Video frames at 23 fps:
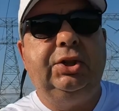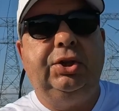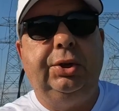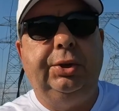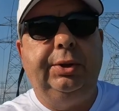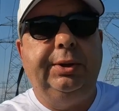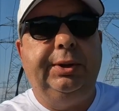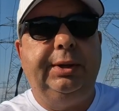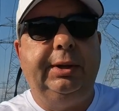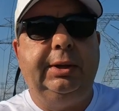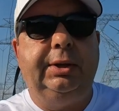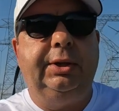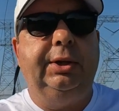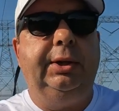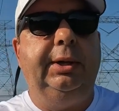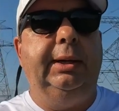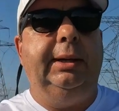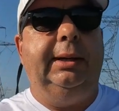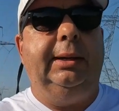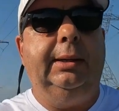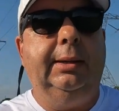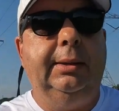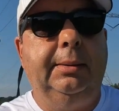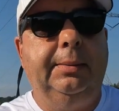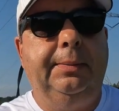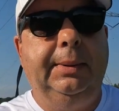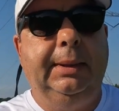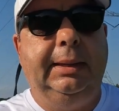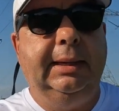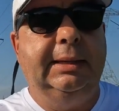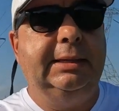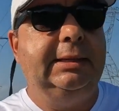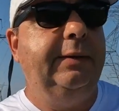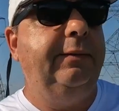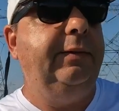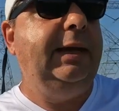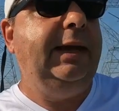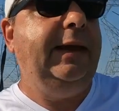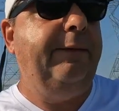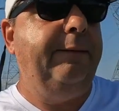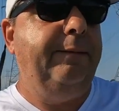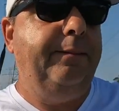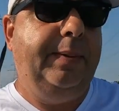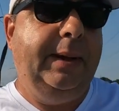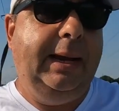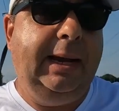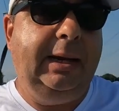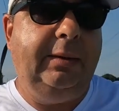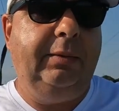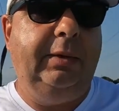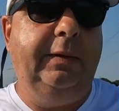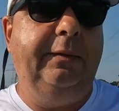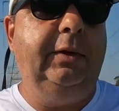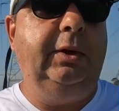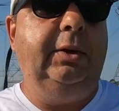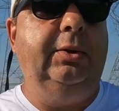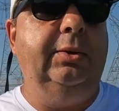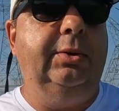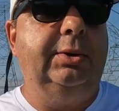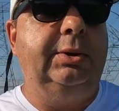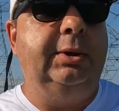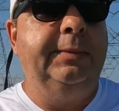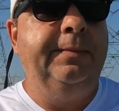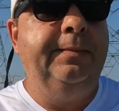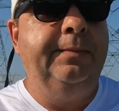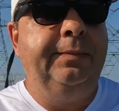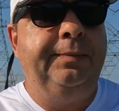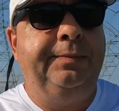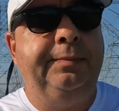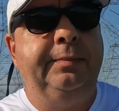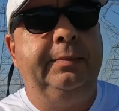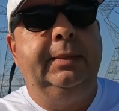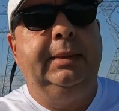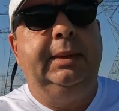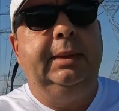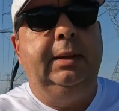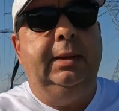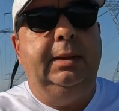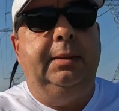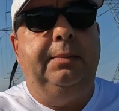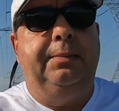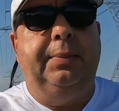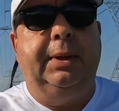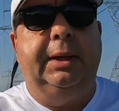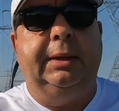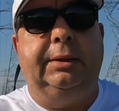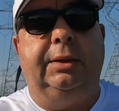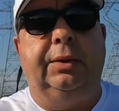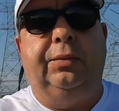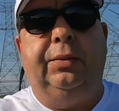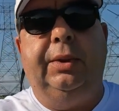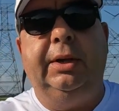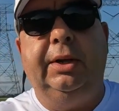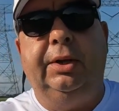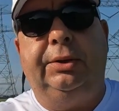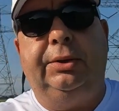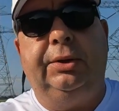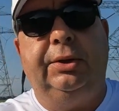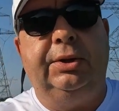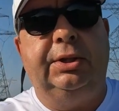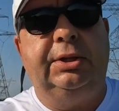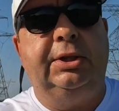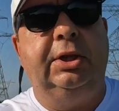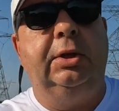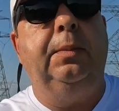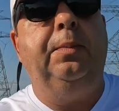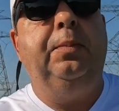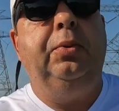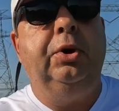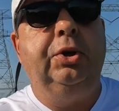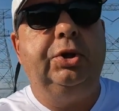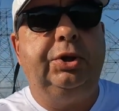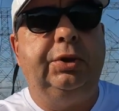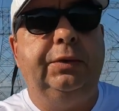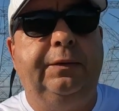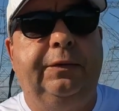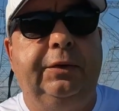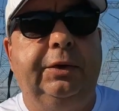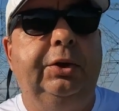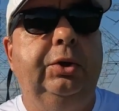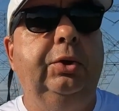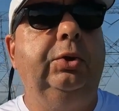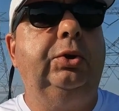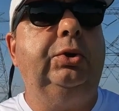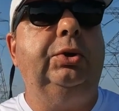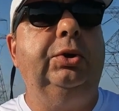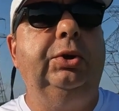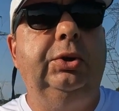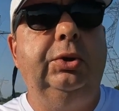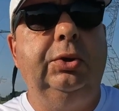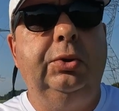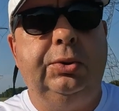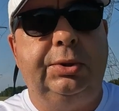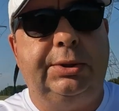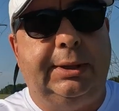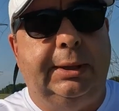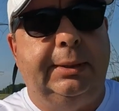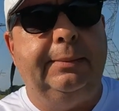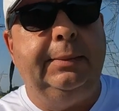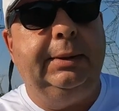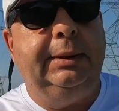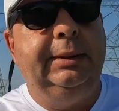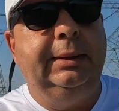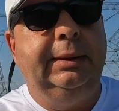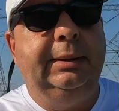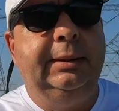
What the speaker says: sure they're good. Because if they have bad reviews, but the realtor is still pushing for you to use them,